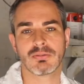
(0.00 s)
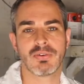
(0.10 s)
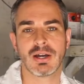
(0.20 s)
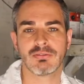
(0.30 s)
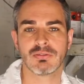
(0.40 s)
a
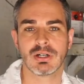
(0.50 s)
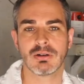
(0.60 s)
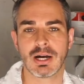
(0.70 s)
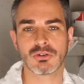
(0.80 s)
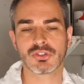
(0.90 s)

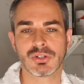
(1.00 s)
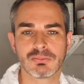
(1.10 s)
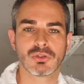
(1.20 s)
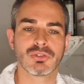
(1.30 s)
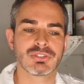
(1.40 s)
five-hour uh,
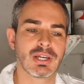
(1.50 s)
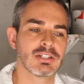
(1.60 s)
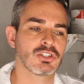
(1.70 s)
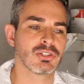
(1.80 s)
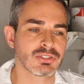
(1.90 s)
trip to Los
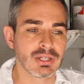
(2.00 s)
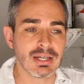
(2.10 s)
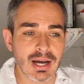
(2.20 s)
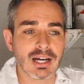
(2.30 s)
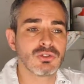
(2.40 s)
Angeles,
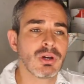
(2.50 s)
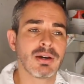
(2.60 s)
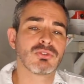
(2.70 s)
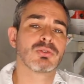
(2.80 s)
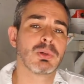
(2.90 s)
I do
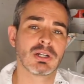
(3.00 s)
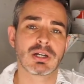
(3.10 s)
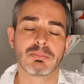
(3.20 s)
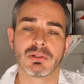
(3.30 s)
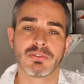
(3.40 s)
have to spend a
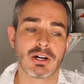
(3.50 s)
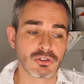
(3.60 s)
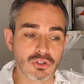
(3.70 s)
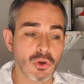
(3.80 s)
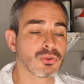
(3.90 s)
couple of
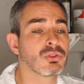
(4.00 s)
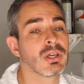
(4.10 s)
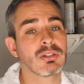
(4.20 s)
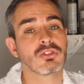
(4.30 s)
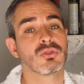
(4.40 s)
hours
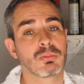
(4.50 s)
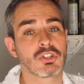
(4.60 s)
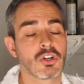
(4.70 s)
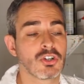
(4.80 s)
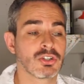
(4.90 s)
altogether
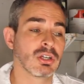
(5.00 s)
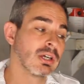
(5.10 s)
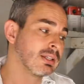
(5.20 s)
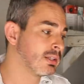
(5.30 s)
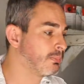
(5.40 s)
supercharging,
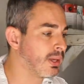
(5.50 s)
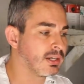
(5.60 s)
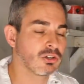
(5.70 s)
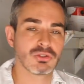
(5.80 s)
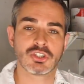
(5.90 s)

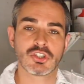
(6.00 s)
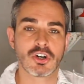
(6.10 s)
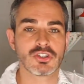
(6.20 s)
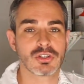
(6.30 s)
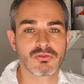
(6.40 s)
depending on the
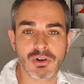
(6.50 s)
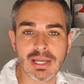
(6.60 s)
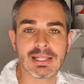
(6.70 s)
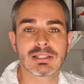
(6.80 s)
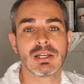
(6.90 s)
charging
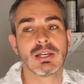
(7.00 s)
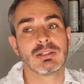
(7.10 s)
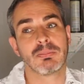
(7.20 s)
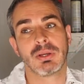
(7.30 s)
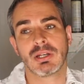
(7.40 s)
rate,
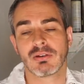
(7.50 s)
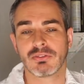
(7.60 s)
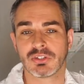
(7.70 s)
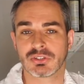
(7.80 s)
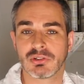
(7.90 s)
depending if
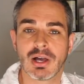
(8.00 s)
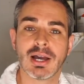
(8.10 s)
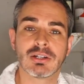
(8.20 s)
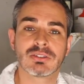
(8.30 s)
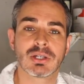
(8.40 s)
there's a
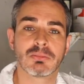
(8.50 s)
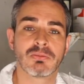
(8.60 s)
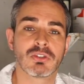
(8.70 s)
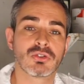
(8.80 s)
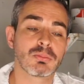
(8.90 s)
line on some
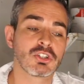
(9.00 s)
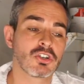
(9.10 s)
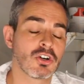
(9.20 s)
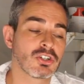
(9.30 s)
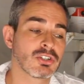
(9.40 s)
of the
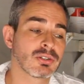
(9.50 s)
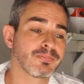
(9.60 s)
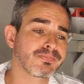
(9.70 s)
superchargers,